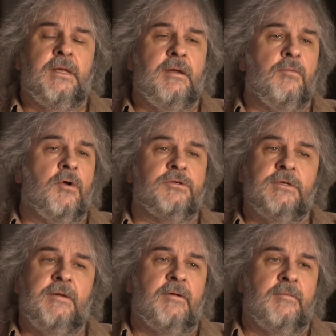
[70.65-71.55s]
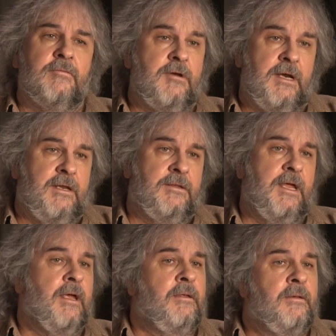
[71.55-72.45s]
that wasn't ever really
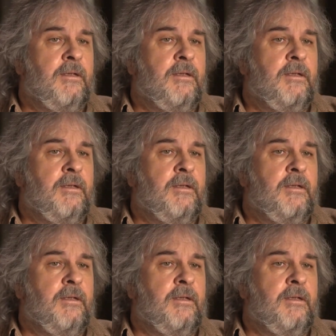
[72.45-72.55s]
there.